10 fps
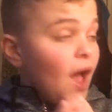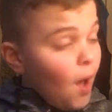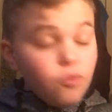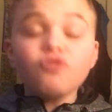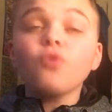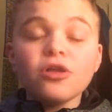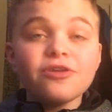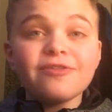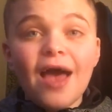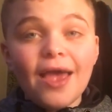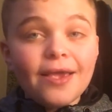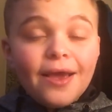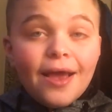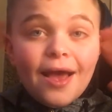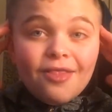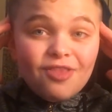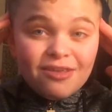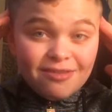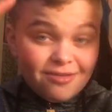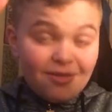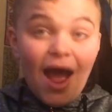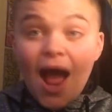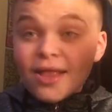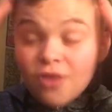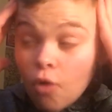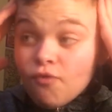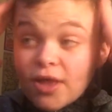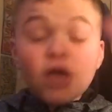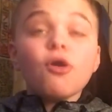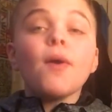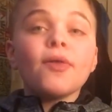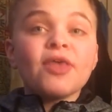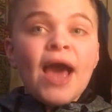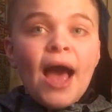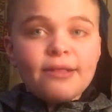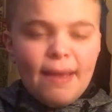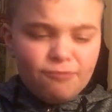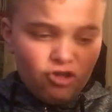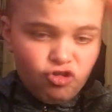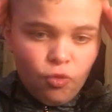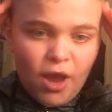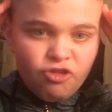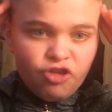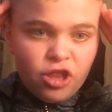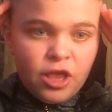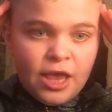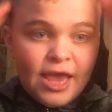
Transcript: I just want to say, this isn't, I don't really agree with the Kyle Dempsey situation.